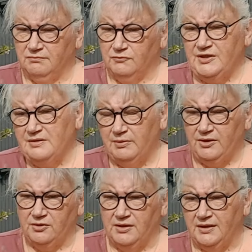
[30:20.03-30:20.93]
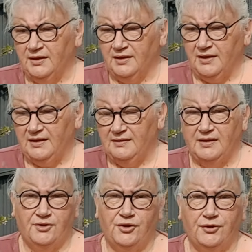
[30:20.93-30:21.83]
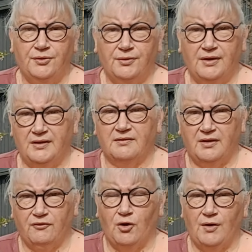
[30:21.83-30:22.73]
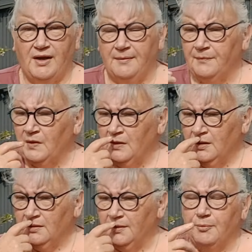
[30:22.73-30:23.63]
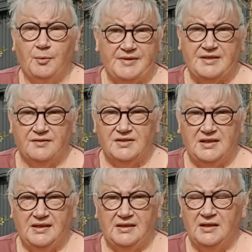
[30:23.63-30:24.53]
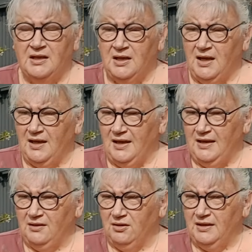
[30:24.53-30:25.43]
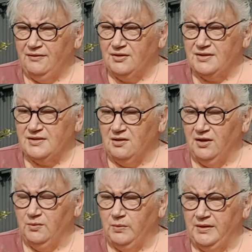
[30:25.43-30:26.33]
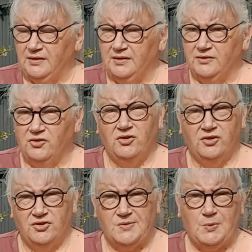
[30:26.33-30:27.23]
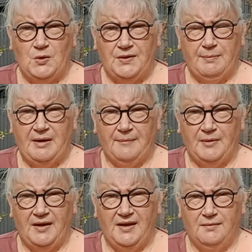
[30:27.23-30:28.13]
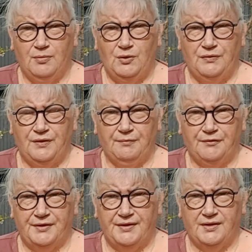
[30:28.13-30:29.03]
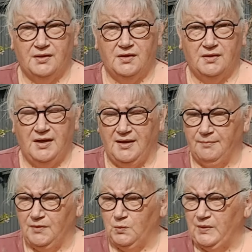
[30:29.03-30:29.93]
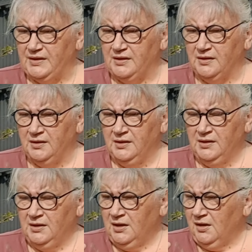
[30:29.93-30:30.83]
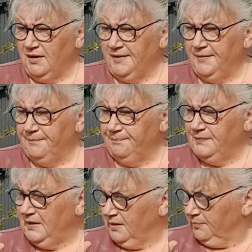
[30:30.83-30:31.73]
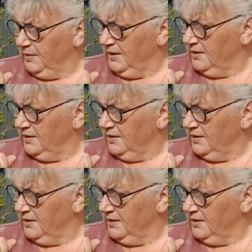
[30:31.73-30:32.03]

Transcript: reasonably good nick, and they new, they've grown up. They're probably self-seeded, and I'll have to decide whether to just pot them up and move them for the winter. Yeah, but